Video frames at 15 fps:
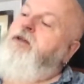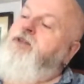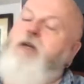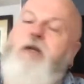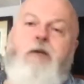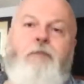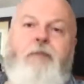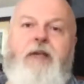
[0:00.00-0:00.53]

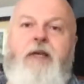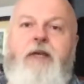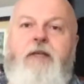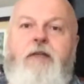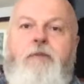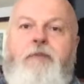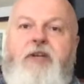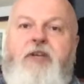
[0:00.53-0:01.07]
I'm going to be
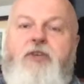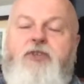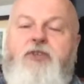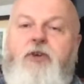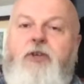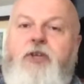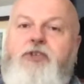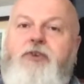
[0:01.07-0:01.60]
leading a pretty
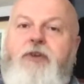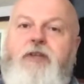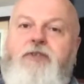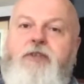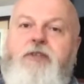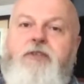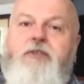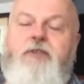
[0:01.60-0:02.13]
solitary
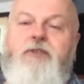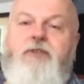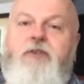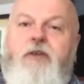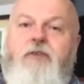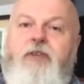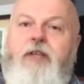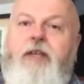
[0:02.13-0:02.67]

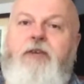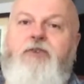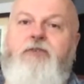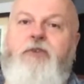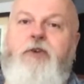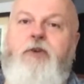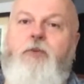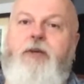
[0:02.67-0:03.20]
existence over the
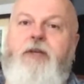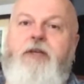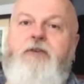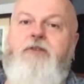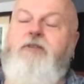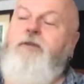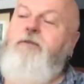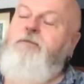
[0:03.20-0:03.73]
next few
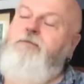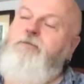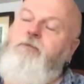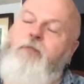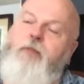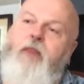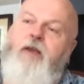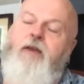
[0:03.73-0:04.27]
weeks.
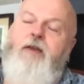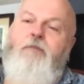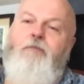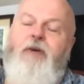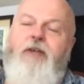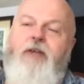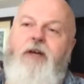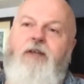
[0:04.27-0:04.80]

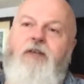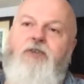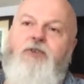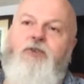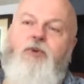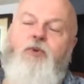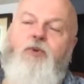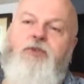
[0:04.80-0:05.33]
My
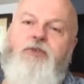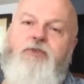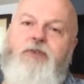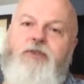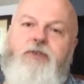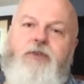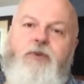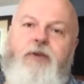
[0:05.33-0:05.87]
youngest daughter
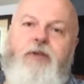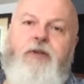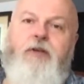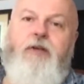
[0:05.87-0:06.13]
is doing